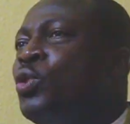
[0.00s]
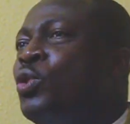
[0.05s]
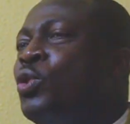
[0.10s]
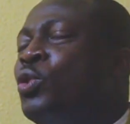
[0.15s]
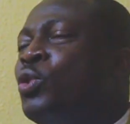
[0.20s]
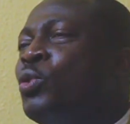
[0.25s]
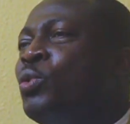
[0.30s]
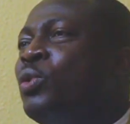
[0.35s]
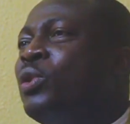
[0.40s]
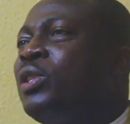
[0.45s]

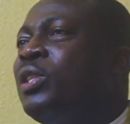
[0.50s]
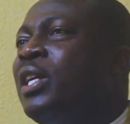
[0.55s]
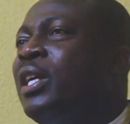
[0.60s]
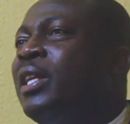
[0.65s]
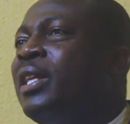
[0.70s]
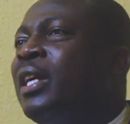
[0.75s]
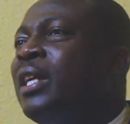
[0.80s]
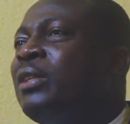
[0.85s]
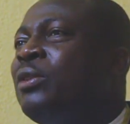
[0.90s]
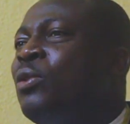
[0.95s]
You will say
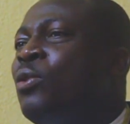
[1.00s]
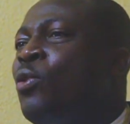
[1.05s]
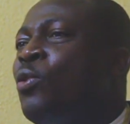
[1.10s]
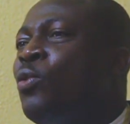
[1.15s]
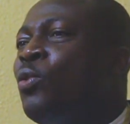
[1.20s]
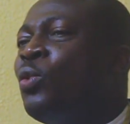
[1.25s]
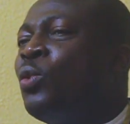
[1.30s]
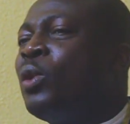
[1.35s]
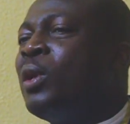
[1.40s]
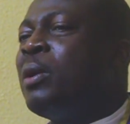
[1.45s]
that,
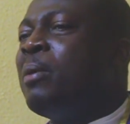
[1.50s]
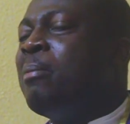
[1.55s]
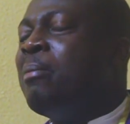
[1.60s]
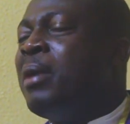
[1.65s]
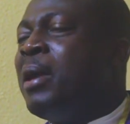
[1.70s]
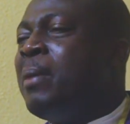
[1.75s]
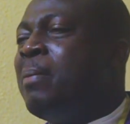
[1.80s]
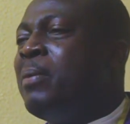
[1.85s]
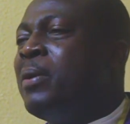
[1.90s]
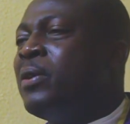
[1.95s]
oh,
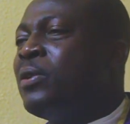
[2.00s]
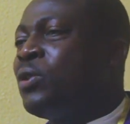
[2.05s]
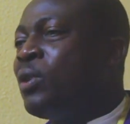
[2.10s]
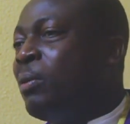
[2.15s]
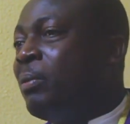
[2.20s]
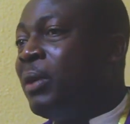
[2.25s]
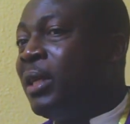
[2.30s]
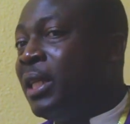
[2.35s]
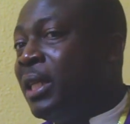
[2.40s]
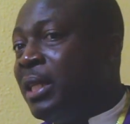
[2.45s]
maybe
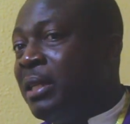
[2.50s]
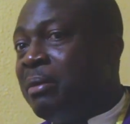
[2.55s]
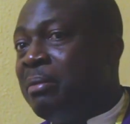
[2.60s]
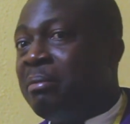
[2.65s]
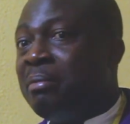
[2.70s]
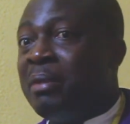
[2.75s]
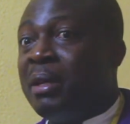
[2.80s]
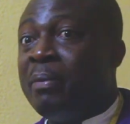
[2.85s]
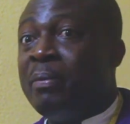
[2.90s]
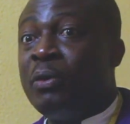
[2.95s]

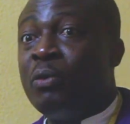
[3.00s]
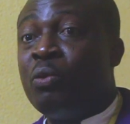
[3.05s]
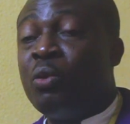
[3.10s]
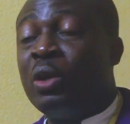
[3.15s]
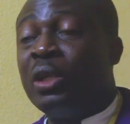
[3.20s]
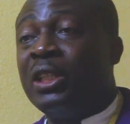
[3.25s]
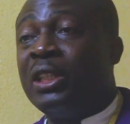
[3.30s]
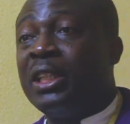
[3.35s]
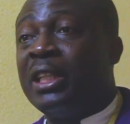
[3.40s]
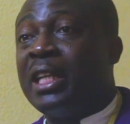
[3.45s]
somebody may be
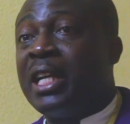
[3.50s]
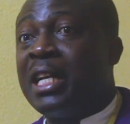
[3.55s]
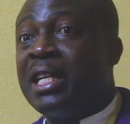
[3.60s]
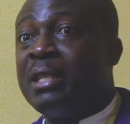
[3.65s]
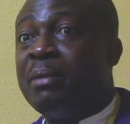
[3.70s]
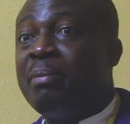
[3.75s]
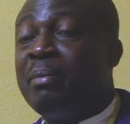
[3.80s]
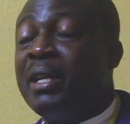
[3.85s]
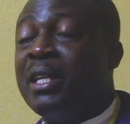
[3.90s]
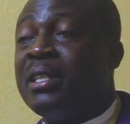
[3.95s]
watching
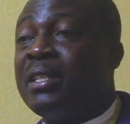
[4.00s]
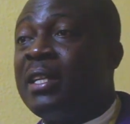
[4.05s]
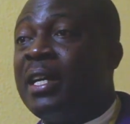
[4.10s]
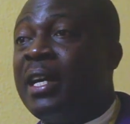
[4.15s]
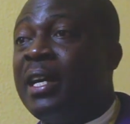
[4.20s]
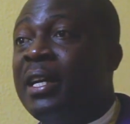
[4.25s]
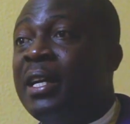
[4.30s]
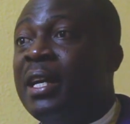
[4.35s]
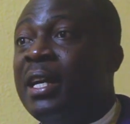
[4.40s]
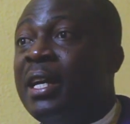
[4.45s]
us may
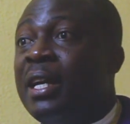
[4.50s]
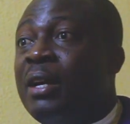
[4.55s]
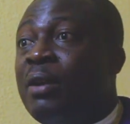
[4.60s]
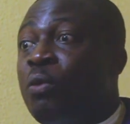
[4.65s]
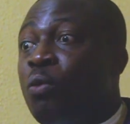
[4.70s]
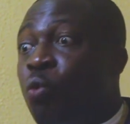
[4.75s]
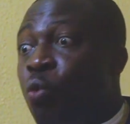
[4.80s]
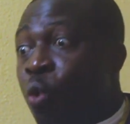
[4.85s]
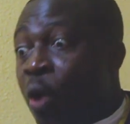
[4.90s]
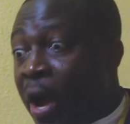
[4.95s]
say,
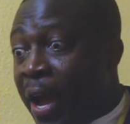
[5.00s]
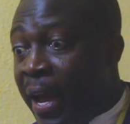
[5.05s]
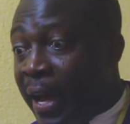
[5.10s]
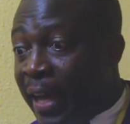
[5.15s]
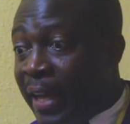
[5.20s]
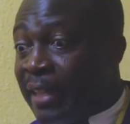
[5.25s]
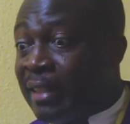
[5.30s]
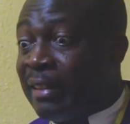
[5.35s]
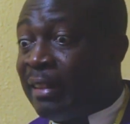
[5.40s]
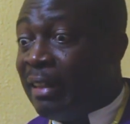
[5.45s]
where
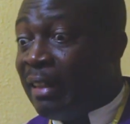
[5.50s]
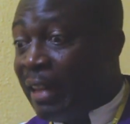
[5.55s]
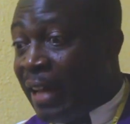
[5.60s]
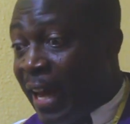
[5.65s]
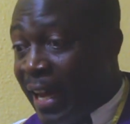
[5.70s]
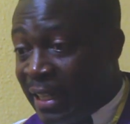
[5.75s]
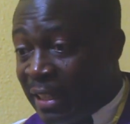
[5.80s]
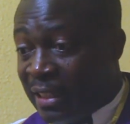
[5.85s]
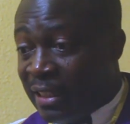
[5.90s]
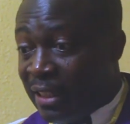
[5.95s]
is
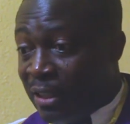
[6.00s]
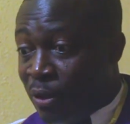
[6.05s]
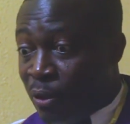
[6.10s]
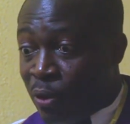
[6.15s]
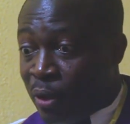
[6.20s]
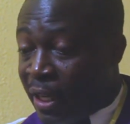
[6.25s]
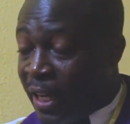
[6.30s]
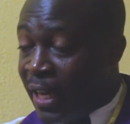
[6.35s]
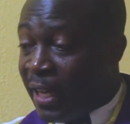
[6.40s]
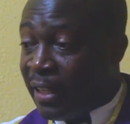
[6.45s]
Lent
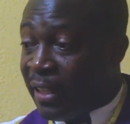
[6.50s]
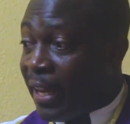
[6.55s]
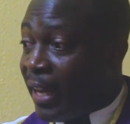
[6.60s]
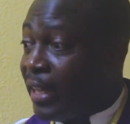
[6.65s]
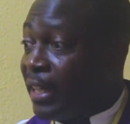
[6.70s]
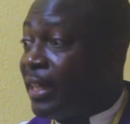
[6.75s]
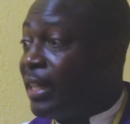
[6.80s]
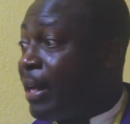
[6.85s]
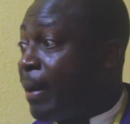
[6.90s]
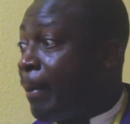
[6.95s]
located
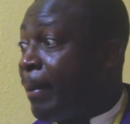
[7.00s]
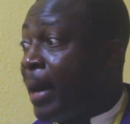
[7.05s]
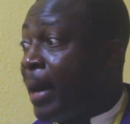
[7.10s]
in the Bible?